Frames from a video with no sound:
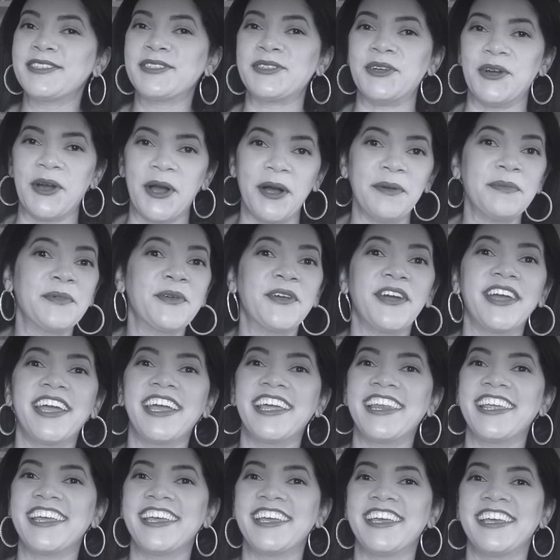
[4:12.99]
fixed or
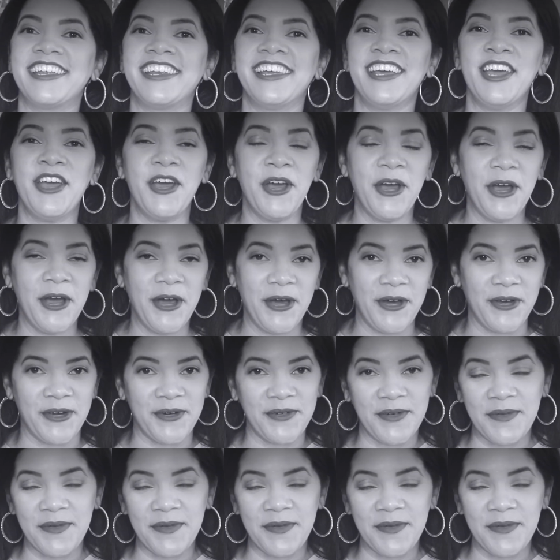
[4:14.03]
upgraded or